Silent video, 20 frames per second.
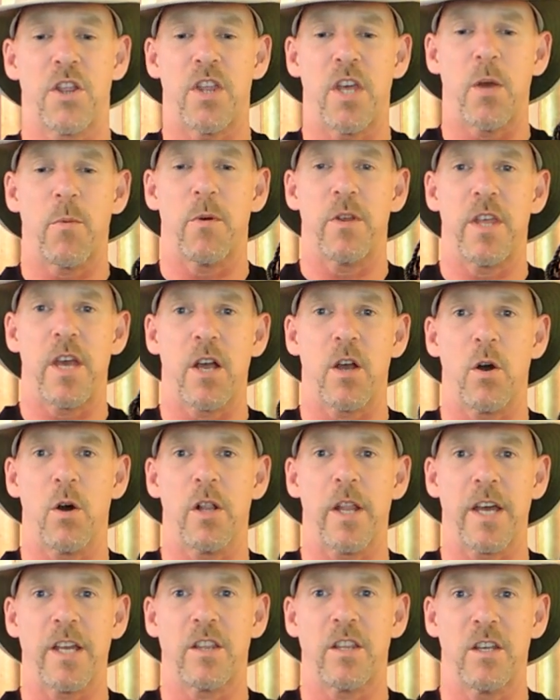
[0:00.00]
thing where they go
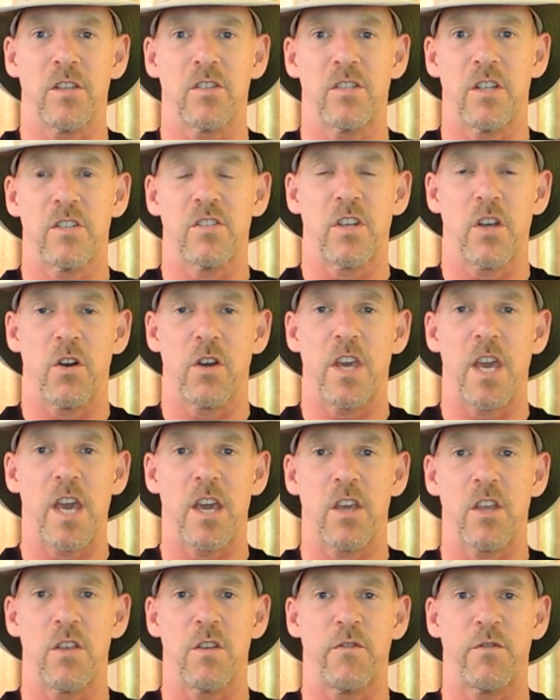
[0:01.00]
like this, and they say, okay,
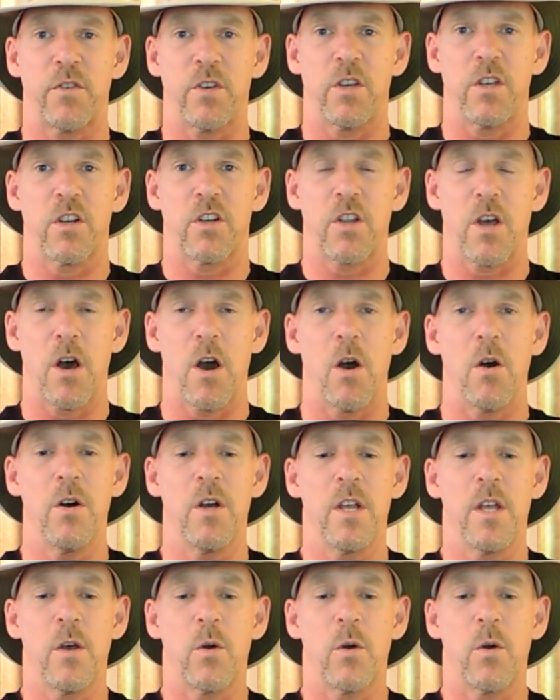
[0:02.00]
can you feel your toe?